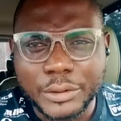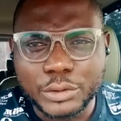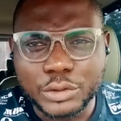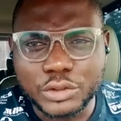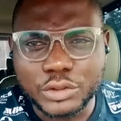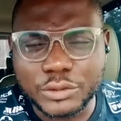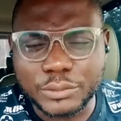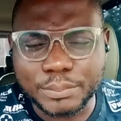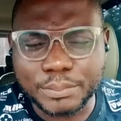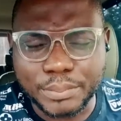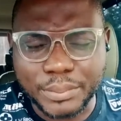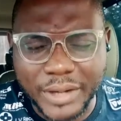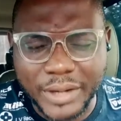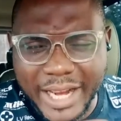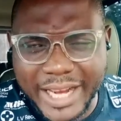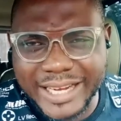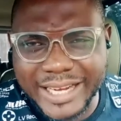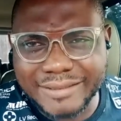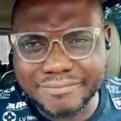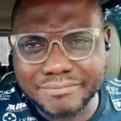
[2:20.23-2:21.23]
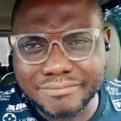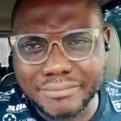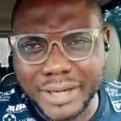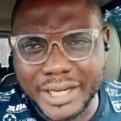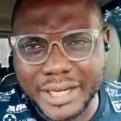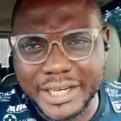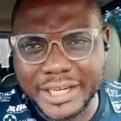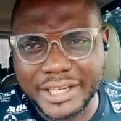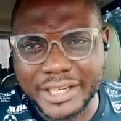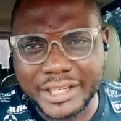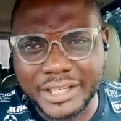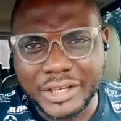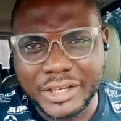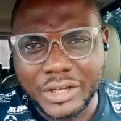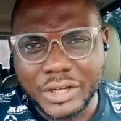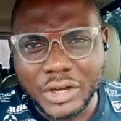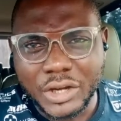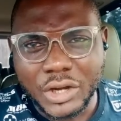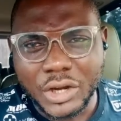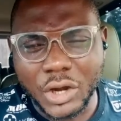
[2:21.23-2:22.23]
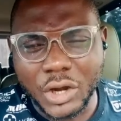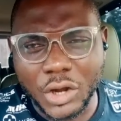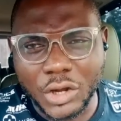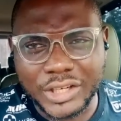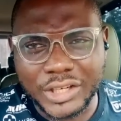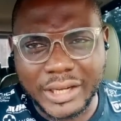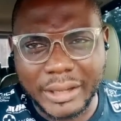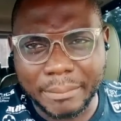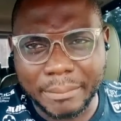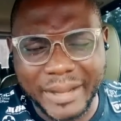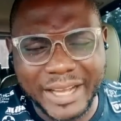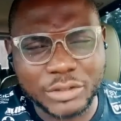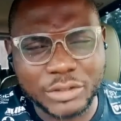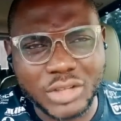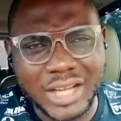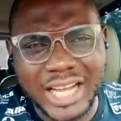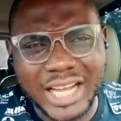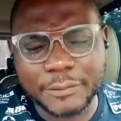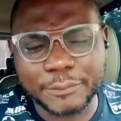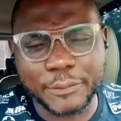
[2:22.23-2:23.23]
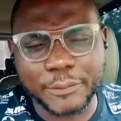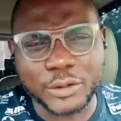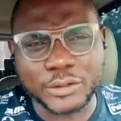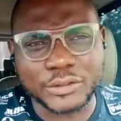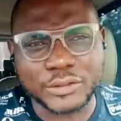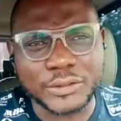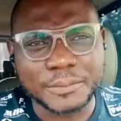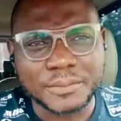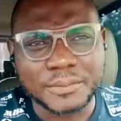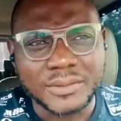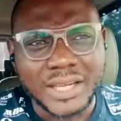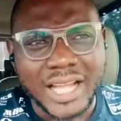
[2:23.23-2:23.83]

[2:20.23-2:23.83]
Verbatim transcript: spraying money on the pastor at first,